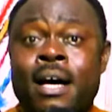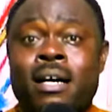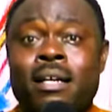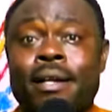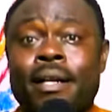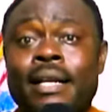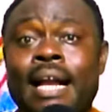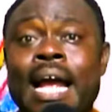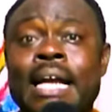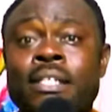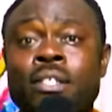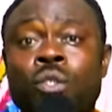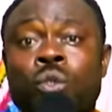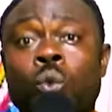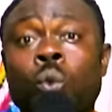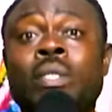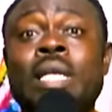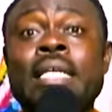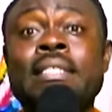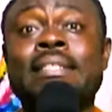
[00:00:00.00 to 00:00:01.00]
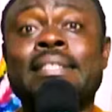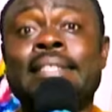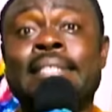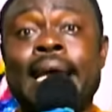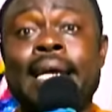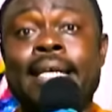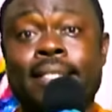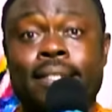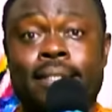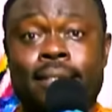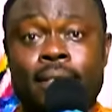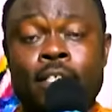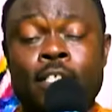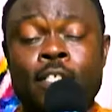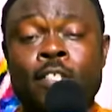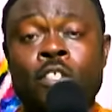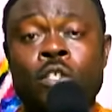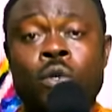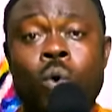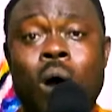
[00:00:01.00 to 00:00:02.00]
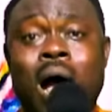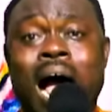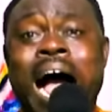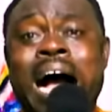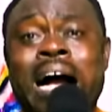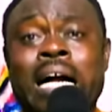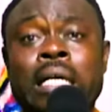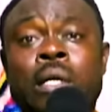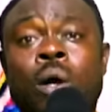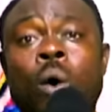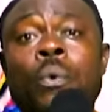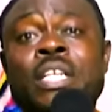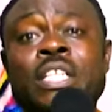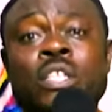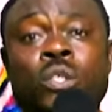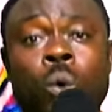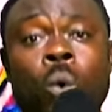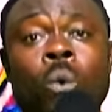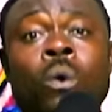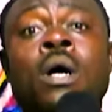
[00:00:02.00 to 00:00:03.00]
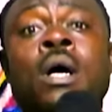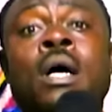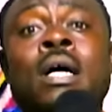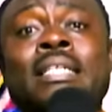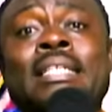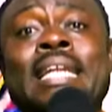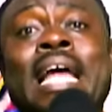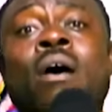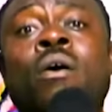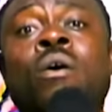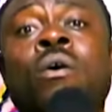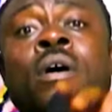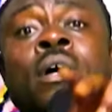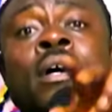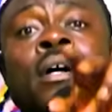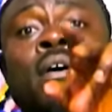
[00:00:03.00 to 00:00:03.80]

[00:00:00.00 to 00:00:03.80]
right to this date, you are going to now